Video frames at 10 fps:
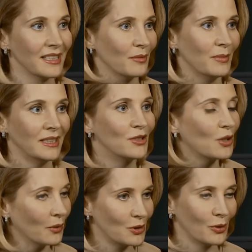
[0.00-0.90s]
I've been
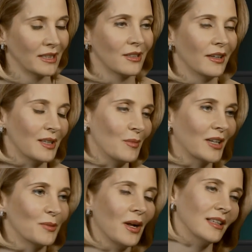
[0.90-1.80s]
so enjoying talking
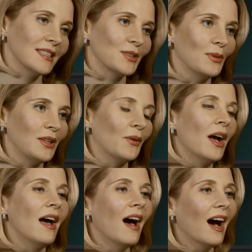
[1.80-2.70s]
American politics with you.
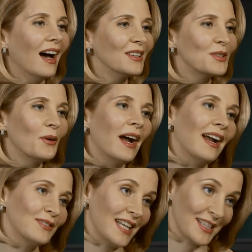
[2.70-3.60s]
So I
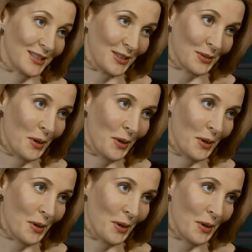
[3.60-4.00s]
have to ask you,